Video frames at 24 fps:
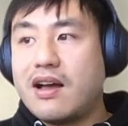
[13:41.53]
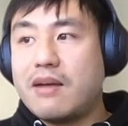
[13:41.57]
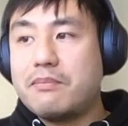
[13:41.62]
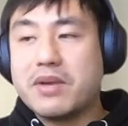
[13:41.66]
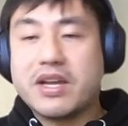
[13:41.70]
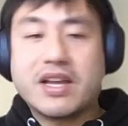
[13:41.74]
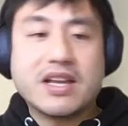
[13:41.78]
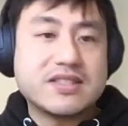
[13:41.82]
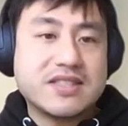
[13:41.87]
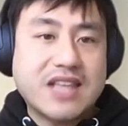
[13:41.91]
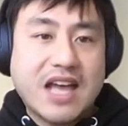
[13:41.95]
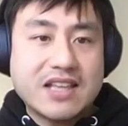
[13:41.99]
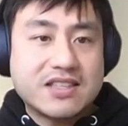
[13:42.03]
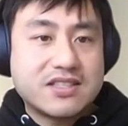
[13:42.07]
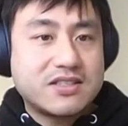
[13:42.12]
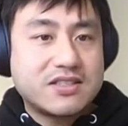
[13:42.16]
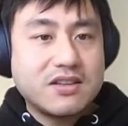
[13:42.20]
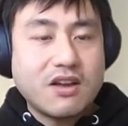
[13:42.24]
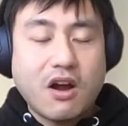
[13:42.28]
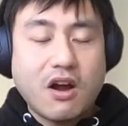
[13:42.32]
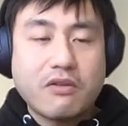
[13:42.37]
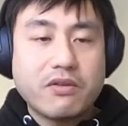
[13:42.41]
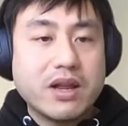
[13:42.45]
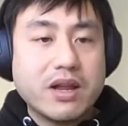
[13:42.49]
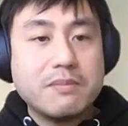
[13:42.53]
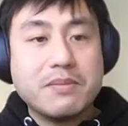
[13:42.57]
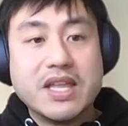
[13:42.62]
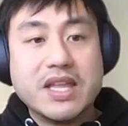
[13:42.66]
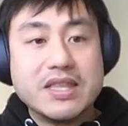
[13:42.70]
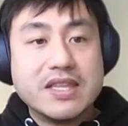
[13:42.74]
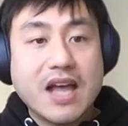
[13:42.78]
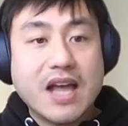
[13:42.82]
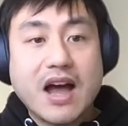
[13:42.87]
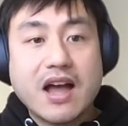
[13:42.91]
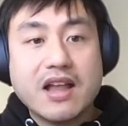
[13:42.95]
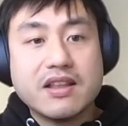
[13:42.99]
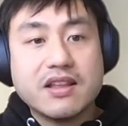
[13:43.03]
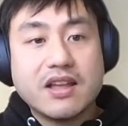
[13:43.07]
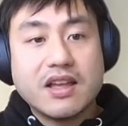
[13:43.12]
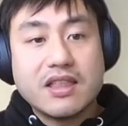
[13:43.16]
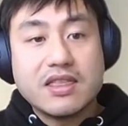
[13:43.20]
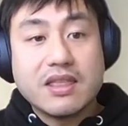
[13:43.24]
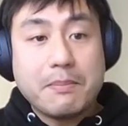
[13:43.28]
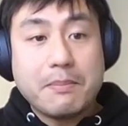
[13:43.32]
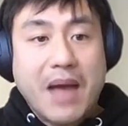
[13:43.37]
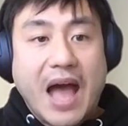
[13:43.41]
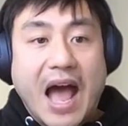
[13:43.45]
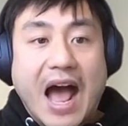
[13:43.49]
Because that's already been done
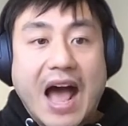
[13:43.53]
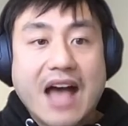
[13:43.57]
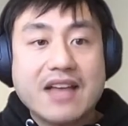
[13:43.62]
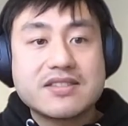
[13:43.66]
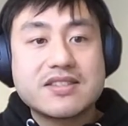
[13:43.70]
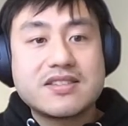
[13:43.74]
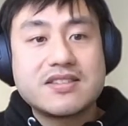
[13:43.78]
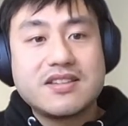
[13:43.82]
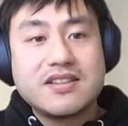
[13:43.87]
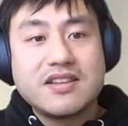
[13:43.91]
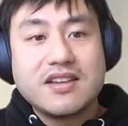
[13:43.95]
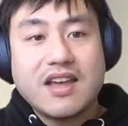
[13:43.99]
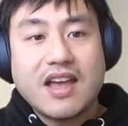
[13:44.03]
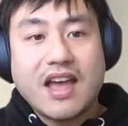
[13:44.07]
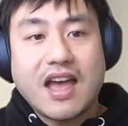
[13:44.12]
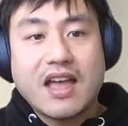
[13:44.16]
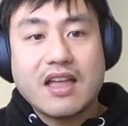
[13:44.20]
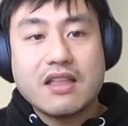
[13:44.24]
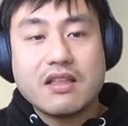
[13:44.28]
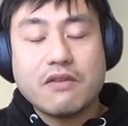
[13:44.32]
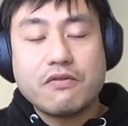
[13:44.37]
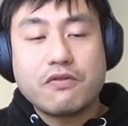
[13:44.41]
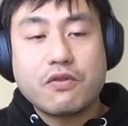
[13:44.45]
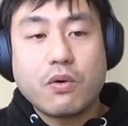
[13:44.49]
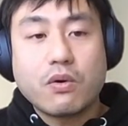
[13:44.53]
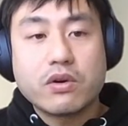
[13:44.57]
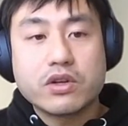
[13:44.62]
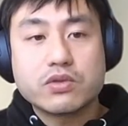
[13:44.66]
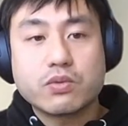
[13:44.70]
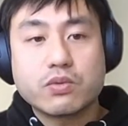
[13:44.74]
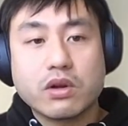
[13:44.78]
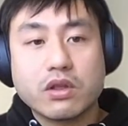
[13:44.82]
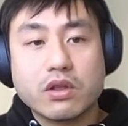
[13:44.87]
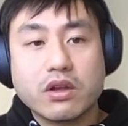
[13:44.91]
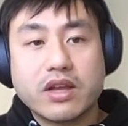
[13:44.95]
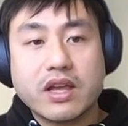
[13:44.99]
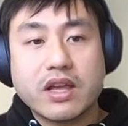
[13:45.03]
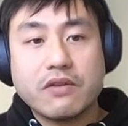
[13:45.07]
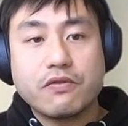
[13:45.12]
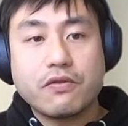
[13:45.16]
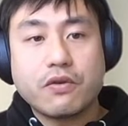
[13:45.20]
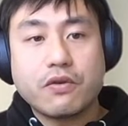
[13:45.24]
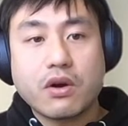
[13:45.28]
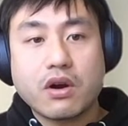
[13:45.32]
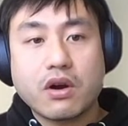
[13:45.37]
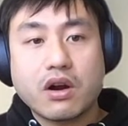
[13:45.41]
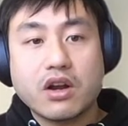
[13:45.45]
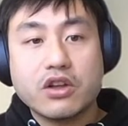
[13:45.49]
in the past. And of course, we're looking
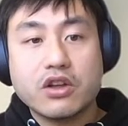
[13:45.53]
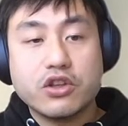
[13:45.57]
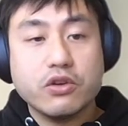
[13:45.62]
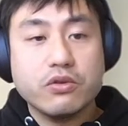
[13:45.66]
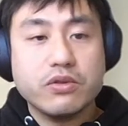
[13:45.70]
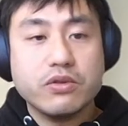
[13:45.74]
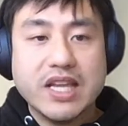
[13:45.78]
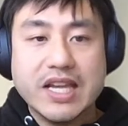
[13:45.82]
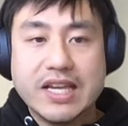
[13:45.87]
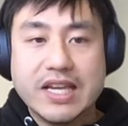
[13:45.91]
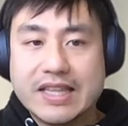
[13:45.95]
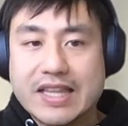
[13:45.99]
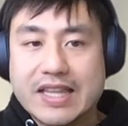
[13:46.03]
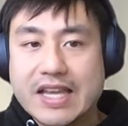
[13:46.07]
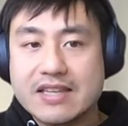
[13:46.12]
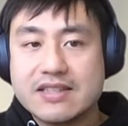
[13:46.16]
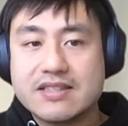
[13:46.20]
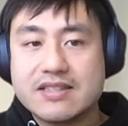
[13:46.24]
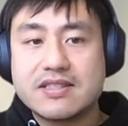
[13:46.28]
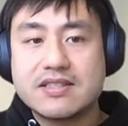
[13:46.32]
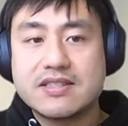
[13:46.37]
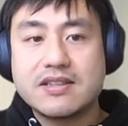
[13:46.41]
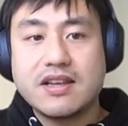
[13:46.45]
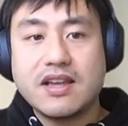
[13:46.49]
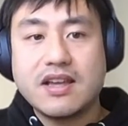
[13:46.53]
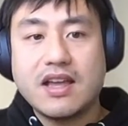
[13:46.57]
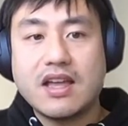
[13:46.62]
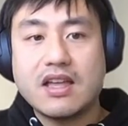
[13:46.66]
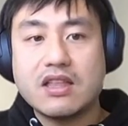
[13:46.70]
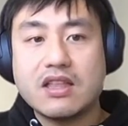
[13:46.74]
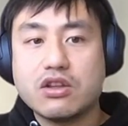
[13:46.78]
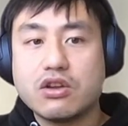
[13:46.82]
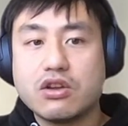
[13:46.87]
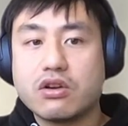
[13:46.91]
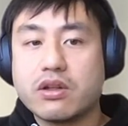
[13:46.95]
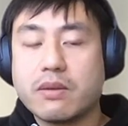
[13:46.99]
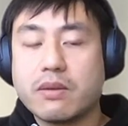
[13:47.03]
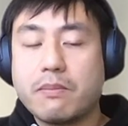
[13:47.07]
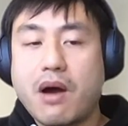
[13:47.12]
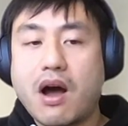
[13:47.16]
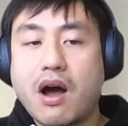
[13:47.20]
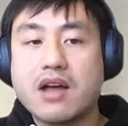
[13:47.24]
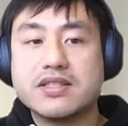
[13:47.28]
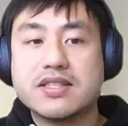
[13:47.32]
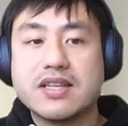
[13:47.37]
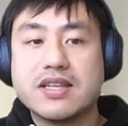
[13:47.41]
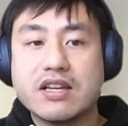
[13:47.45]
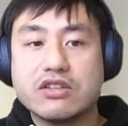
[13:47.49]
for uniqueness in your
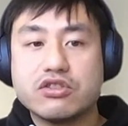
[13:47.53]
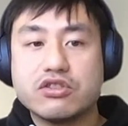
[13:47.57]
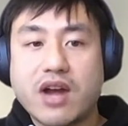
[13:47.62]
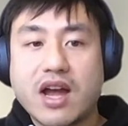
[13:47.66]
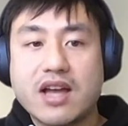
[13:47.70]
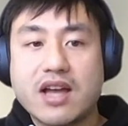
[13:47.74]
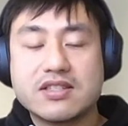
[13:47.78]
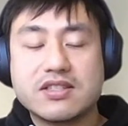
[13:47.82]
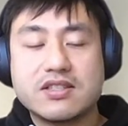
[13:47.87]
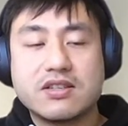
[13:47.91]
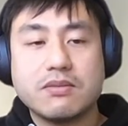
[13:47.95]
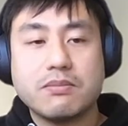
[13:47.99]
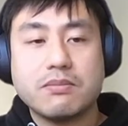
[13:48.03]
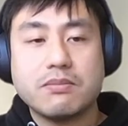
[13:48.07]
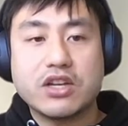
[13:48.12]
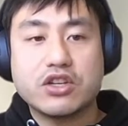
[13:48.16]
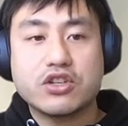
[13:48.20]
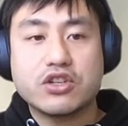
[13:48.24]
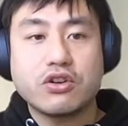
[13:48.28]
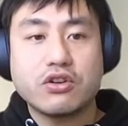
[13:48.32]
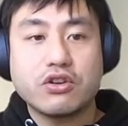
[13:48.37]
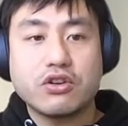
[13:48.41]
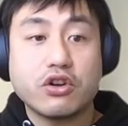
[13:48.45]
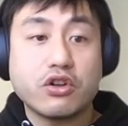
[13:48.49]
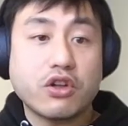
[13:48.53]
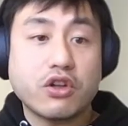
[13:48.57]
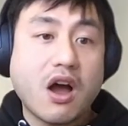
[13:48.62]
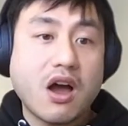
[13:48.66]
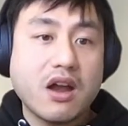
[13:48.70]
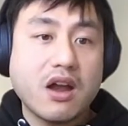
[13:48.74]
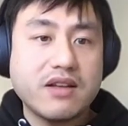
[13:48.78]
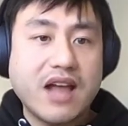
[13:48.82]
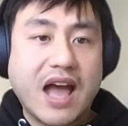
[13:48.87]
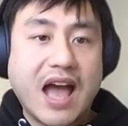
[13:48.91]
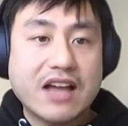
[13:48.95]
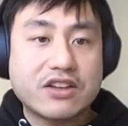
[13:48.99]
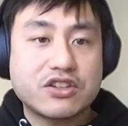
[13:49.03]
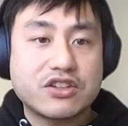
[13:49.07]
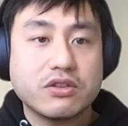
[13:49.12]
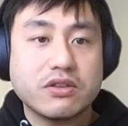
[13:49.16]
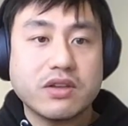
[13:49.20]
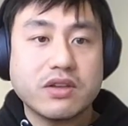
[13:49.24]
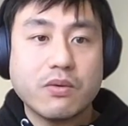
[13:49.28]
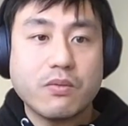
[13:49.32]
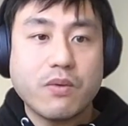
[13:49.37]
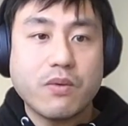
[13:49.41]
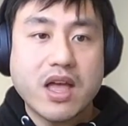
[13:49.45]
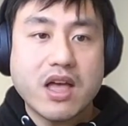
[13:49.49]
deposit address to make sure you're not
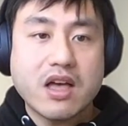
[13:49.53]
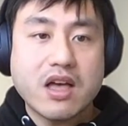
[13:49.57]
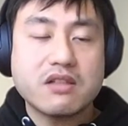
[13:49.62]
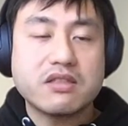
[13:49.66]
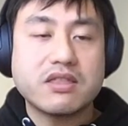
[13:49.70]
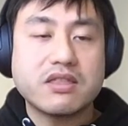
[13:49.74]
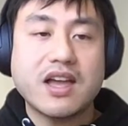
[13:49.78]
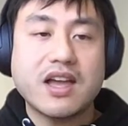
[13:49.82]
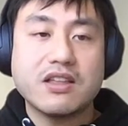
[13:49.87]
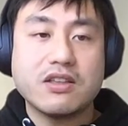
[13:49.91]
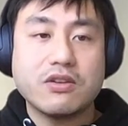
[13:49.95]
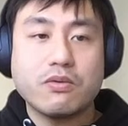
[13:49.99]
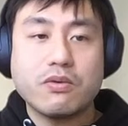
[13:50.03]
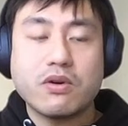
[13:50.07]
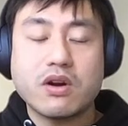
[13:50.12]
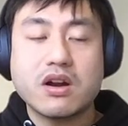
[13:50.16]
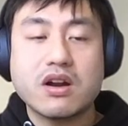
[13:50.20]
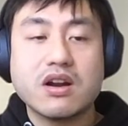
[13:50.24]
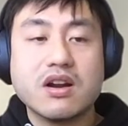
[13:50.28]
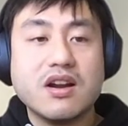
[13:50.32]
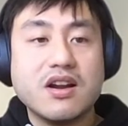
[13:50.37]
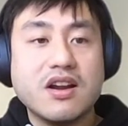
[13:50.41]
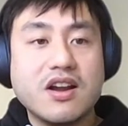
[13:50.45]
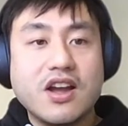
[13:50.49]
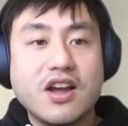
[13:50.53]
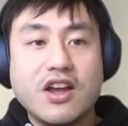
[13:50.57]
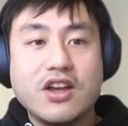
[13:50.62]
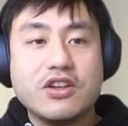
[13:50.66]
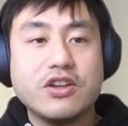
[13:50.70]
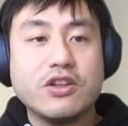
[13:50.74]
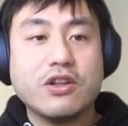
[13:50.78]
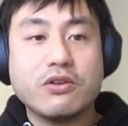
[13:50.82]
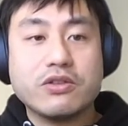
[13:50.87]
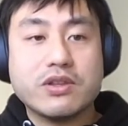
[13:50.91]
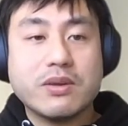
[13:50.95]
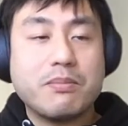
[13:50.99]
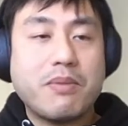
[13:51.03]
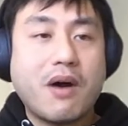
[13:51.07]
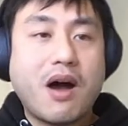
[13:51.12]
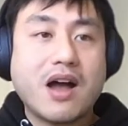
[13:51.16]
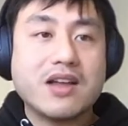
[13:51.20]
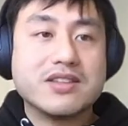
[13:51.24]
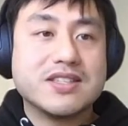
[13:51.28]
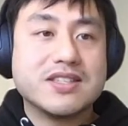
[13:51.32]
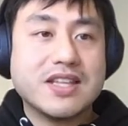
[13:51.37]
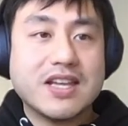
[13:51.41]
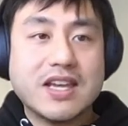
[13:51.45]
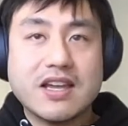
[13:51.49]
actually a whale, that you are,
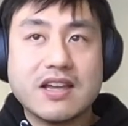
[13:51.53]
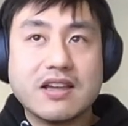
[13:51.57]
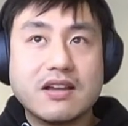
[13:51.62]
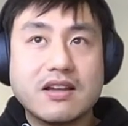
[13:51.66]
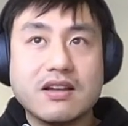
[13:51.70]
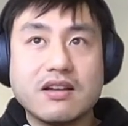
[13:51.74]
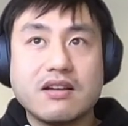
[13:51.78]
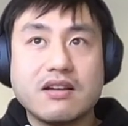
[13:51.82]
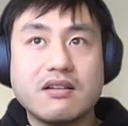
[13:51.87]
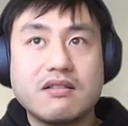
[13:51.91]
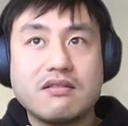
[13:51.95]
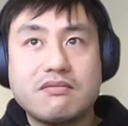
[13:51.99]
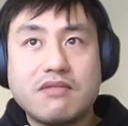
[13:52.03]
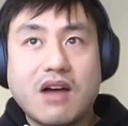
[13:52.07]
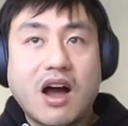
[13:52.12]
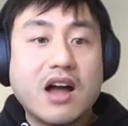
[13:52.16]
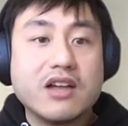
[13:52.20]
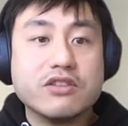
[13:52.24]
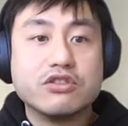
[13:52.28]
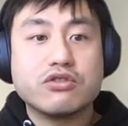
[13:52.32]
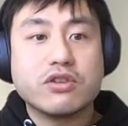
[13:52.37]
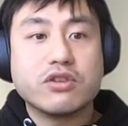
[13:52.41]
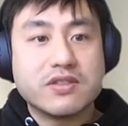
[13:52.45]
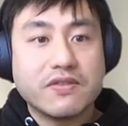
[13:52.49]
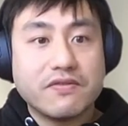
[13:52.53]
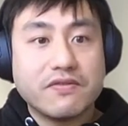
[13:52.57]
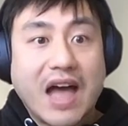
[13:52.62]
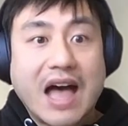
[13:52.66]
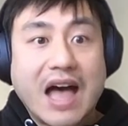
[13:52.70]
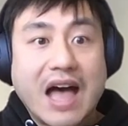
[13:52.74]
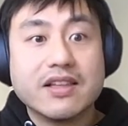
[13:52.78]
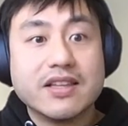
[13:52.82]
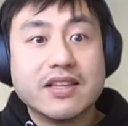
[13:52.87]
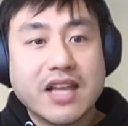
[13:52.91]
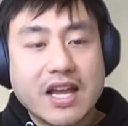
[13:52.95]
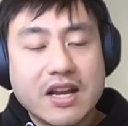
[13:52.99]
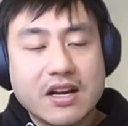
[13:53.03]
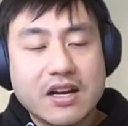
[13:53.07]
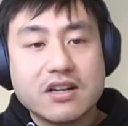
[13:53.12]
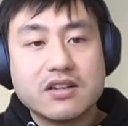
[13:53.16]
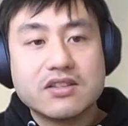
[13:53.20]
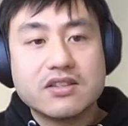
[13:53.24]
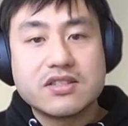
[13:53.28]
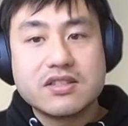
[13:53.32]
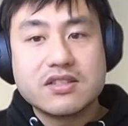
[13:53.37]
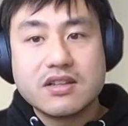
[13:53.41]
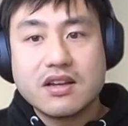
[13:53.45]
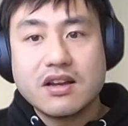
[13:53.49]
depositing hundreds of
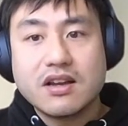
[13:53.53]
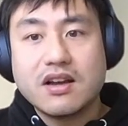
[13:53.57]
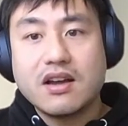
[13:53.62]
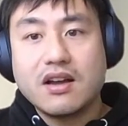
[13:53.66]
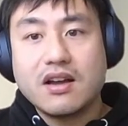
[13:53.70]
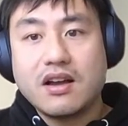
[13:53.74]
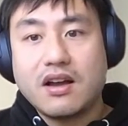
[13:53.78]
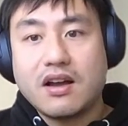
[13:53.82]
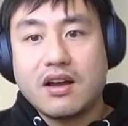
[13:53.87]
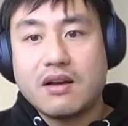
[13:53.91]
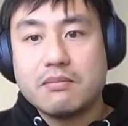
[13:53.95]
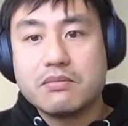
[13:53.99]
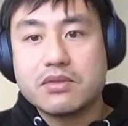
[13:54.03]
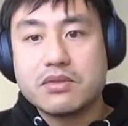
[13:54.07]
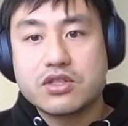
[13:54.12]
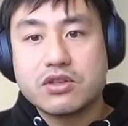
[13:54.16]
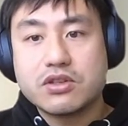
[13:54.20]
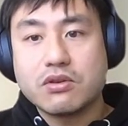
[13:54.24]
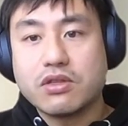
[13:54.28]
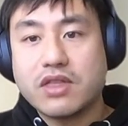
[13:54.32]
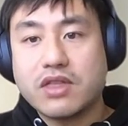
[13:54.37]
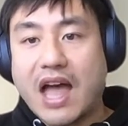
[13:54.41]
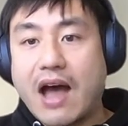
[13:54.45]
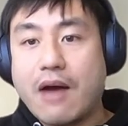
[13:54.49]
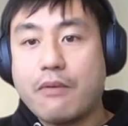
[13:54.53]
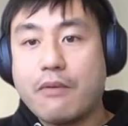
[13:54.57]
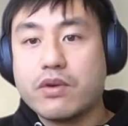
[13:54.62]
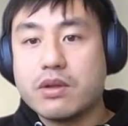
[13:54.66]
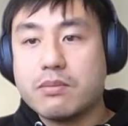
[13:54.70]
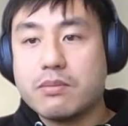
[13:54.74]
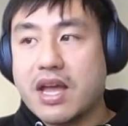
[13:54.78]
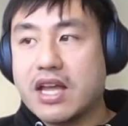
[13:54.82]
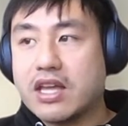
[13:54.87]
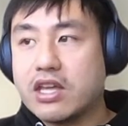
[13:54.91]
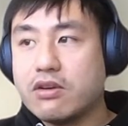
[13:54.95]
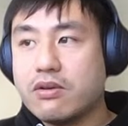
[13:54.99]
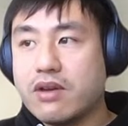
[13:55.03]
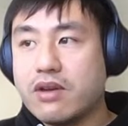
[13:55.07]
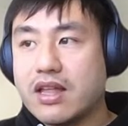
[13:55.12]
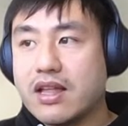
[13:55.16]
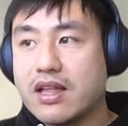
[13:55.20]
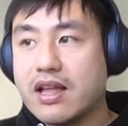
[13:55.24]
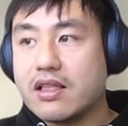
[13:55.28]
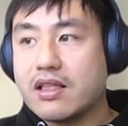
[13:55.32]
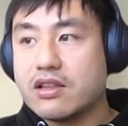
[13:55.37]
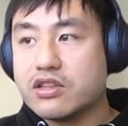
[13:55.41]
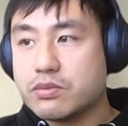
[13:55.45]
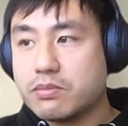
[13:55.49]
validators. So that would make you
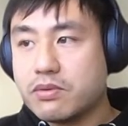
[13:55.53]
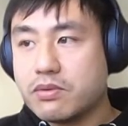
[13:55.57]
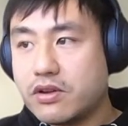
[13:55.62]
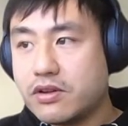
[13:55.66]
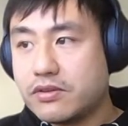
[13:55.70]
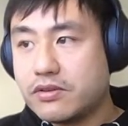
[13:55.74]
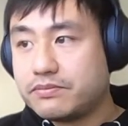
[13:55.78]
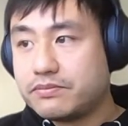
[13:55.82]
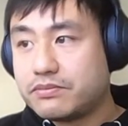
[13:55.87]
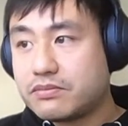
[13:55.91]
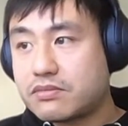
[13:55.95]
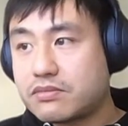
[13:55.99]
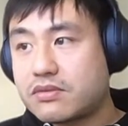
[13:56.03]
ineligible.